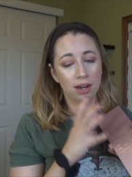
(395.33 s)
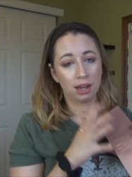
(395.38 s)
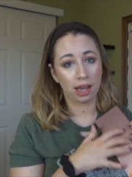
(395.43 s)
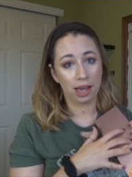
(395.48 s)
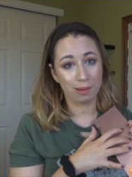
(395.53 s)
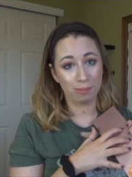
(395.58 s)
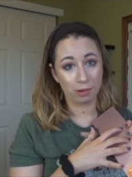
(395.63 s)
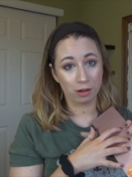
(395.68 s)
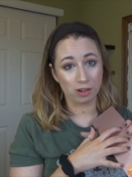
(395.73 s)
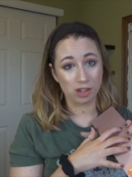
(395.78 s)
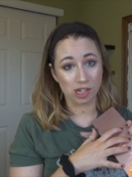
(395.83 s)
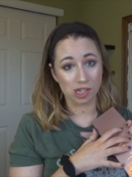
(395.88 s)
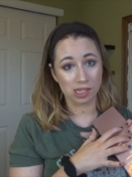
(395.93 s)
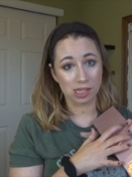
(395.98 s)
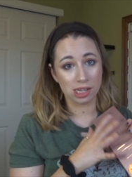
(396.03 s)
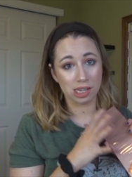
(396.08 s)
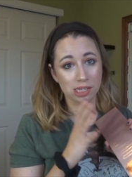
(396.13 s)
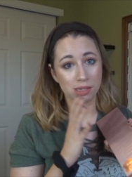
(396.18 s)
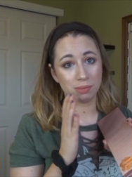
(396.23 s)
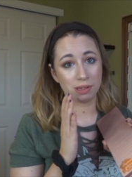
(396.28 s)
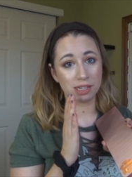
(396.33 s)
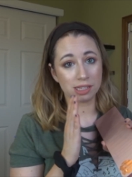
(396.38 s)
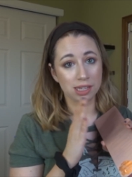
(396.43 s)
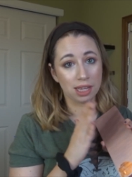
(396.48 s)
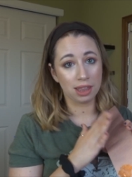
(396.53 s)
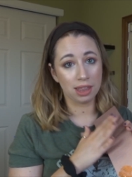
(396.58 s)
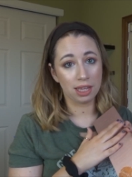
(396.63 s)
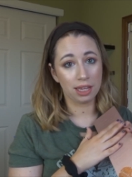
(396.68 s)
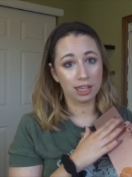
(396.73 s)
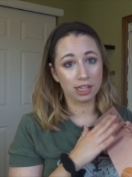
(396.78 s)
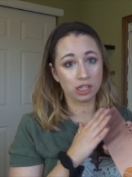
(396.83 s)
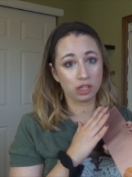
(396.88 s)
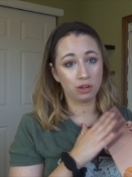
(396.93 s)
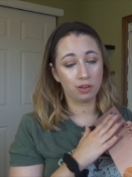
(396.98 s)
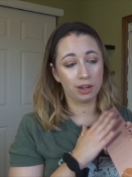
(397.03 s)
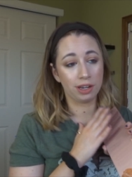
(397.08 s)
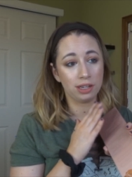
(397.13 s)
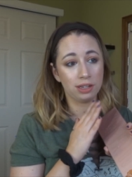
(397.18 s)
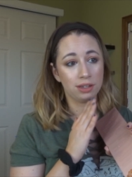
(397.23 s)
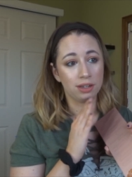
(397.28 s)
I purchased this because I think it's a
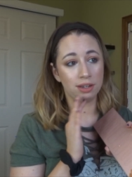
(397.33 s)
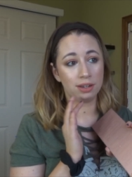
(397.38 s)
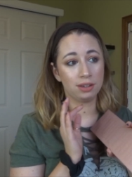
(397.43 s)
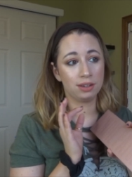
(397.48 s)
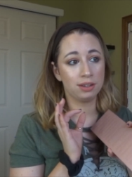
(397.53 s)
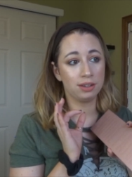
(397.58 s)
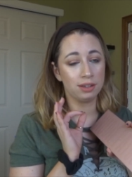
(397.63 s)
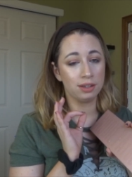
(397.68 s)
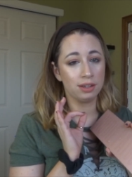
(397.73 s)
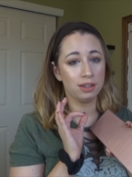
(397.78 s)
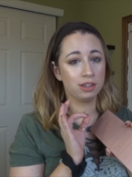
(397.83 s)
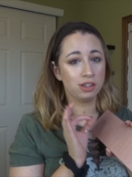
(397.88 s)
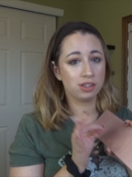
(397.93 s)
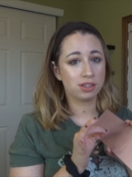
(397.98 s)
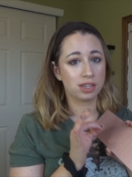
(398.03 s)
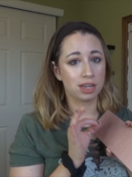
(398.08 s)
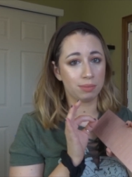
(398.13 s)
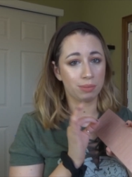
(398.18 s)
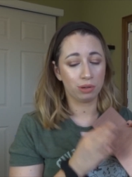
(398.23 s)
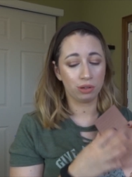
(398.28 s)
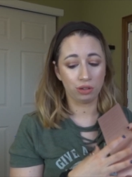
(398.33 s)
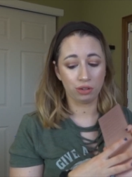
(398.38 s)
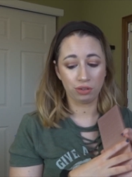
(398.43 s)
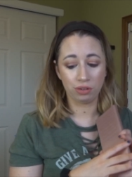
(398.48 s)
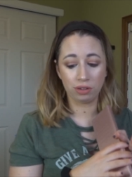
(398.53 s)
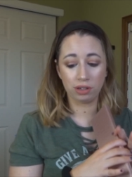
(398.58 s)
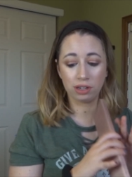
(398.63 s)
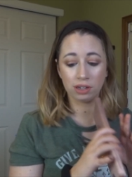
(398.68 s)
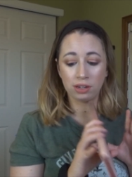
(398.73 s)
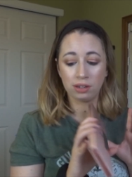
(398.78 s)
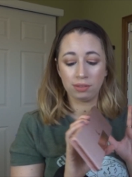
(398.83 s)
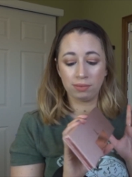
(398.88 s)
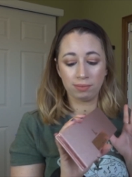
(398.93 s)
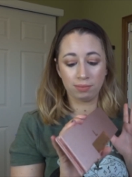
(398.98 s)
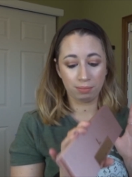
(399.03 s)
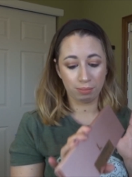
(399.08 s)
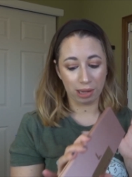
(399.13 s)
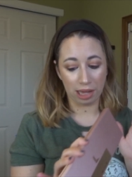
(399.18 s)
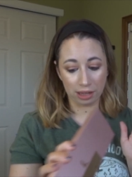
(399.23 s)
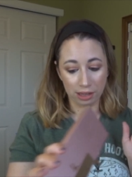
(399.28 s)
great staple nude
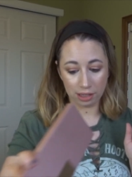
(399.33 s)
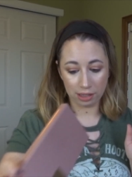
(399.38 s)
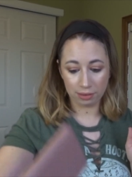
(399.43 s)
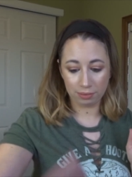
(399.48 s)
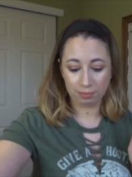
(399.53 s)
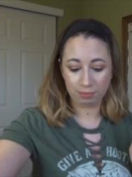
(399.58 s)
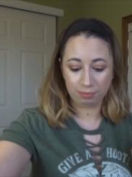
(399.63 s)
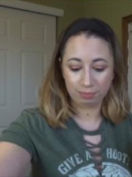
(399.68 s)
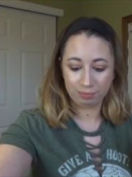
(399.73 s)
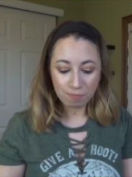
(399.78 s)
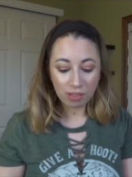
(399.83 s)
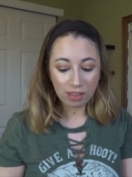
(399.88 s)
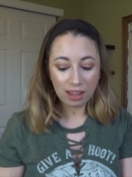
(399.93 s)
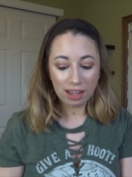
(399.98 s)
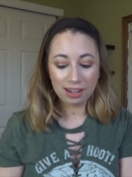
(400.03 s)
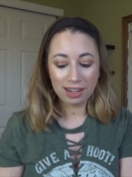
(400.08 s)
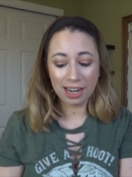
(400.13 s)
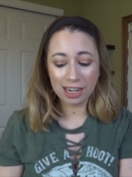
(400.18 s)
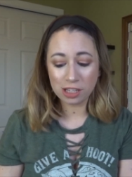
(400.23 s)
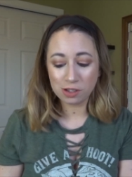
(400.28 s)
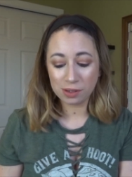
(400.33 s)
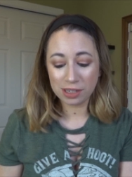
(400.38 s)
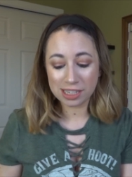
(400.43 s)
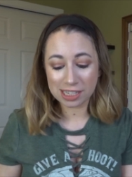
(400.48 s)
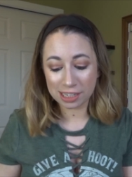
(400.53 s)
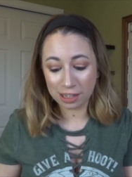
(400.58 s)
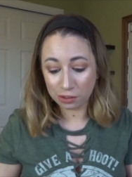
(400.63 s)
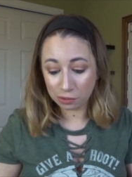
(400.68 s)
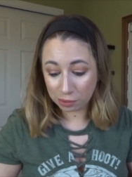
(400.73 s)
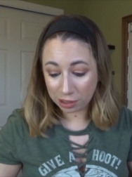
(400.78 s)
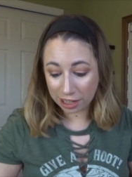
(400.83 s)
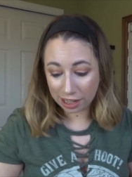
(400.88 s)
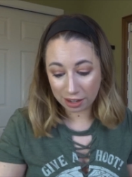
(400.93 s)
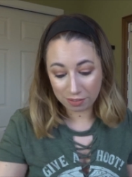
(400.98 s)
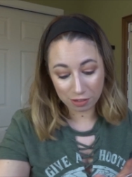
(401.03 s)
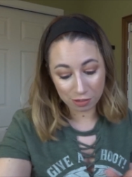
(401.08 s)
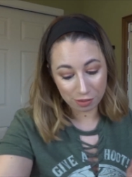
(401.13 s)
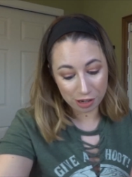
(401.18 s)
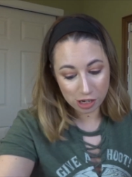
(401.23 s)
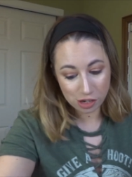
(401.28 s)
palette. Next one is another one I
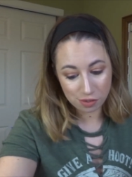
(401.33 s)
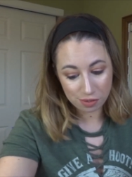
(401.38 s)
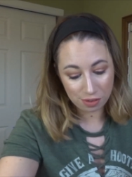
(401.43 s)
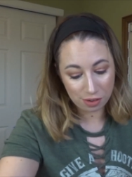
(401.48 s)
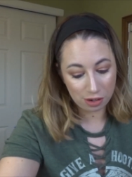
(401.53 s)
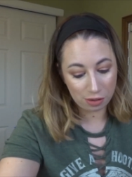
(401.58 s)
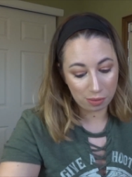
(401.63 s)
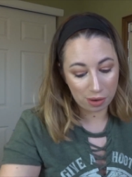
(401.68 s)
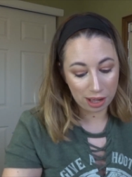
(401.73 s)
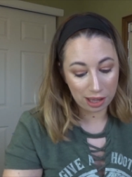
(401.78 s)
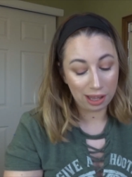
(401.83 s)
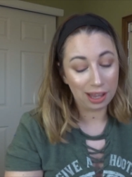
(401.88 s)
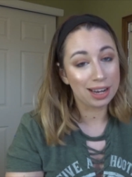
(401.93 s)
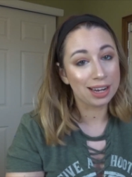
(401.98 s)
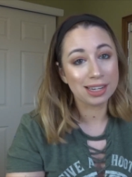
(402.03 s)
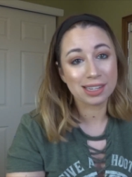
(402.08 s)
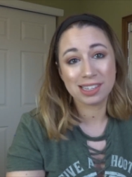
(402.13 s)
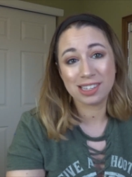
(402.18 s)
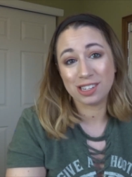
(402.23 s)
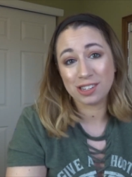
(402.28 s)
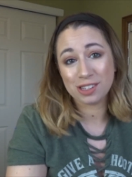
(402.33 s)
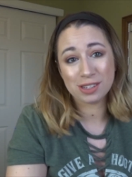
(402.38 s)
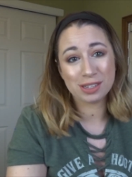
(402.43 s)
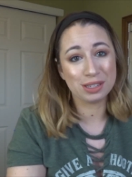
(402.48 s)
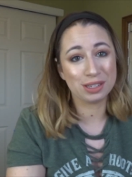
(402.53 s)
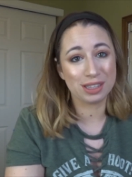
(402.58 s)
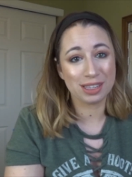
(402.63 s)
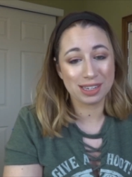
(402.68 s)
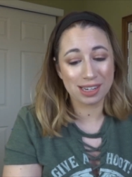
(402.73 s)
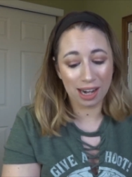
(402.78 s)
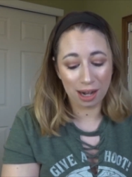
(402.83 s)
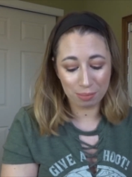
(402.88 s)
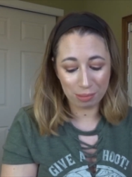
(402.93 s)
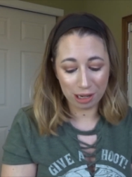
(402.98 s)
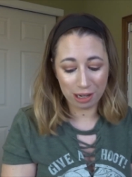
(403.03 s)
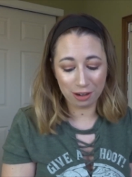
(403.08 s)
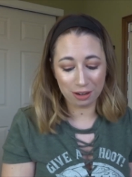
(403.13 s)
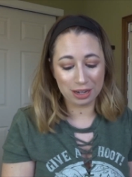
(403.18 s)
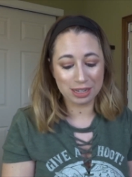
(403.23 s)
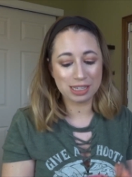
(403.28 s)
haven't reached for in a while and it's just because of the time of
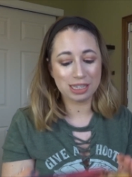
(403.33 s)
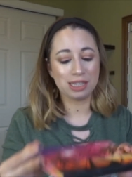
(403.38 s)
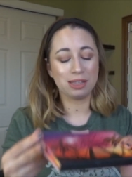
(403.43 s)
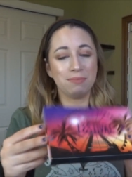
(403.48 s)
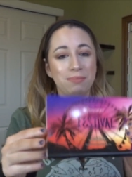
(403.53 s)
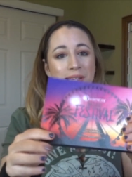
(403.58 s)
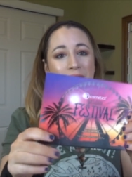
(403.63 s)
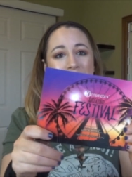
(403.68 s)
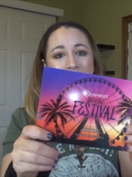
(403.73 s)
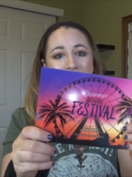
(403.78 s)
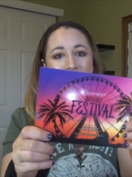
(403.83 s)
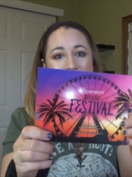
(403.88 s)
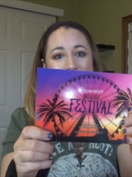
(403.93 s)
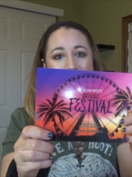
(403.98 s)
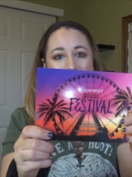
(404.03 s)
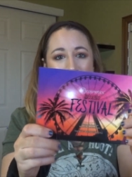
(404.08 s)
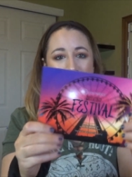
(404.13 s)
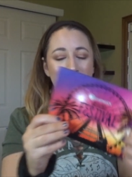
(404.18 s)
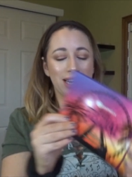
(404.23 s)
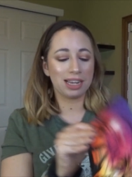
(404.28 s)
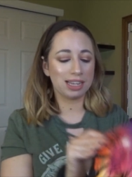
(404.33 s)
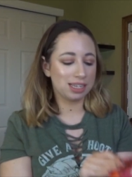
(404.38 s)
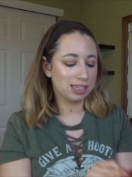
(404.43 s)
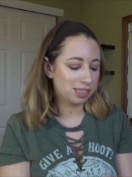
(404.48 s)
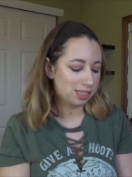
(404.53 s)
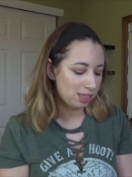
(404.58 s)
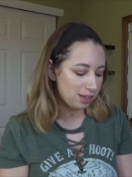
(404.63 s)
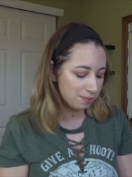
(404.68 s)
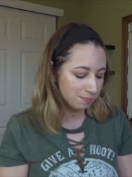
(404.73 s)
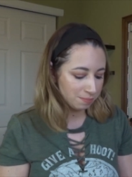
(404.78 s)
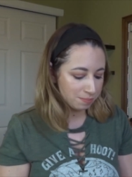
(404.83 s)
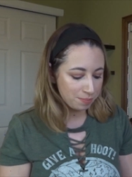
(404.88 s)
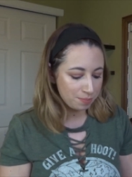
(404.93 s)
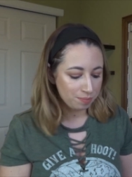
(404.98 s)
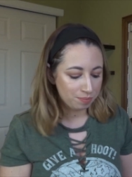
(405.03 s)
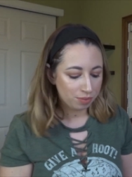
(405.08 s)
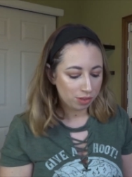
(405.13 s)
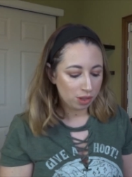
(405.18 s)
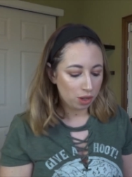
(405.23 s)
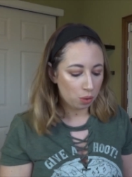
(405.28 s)
year. It's the BH Cosmetics
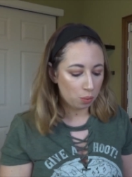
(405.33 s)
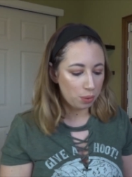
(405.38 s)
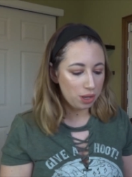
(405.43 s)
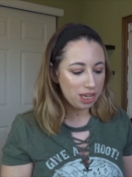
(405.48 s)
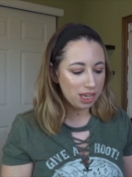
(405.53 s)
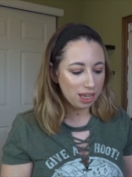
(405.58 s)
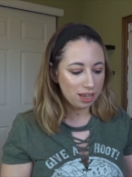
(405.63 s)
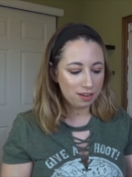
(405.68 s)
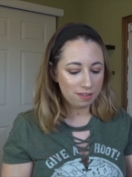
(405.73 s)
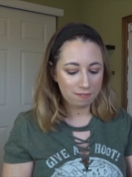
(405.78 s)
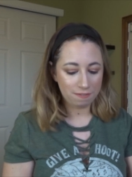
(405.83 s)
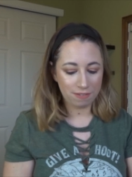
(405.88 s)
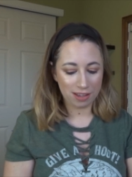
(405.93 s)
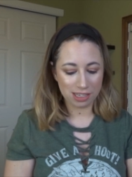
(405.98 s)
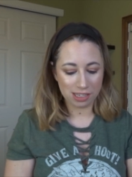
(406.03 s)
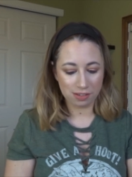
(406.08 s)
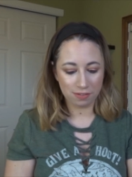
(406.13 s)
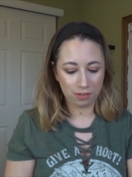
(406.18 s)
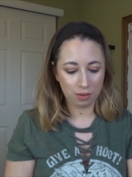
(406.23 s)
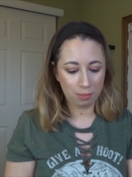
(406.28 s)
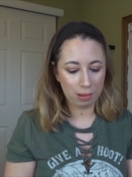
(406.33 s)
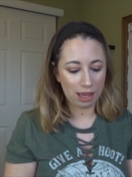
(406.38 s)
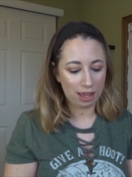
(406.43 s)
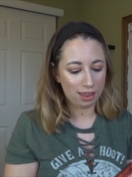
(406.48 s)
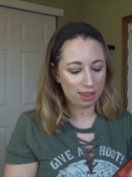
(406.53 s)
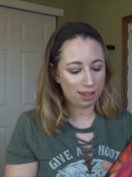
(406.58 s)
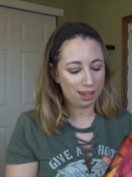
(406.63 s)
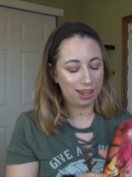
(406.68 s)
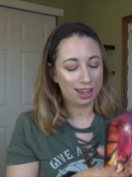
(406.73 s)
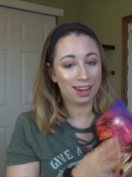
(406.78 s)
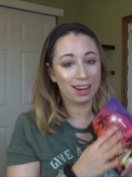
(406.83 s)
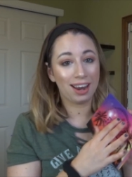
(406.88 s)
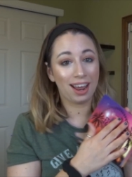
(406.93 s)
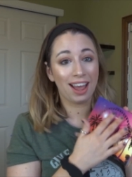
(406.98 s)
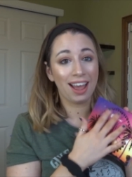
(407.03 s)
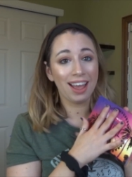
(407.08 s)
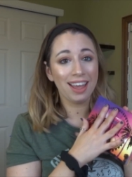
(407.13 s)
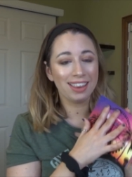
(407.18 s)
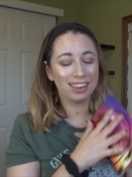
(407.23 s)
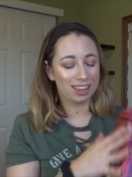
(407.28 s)
Weekend Festival palette and
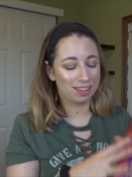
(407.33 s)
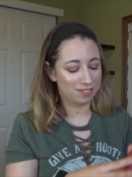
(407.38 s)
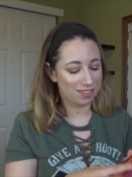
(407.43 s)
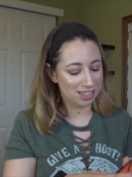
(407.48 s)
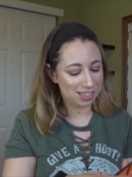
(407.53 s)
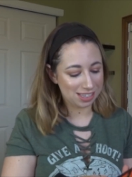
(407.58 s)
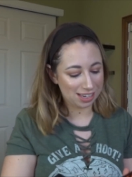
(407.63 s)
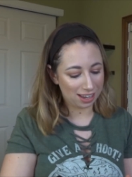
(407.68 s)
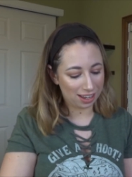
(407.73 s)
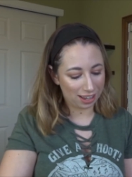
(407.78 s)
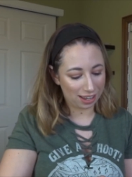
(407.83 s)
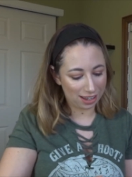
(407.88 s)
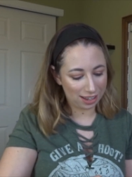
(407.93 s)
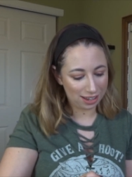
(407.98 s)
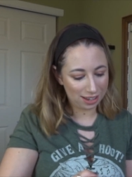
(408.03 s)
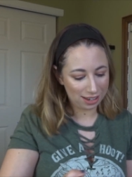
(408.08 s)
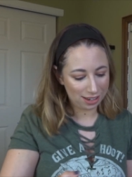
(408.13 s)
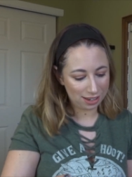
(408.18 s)
I love this guy.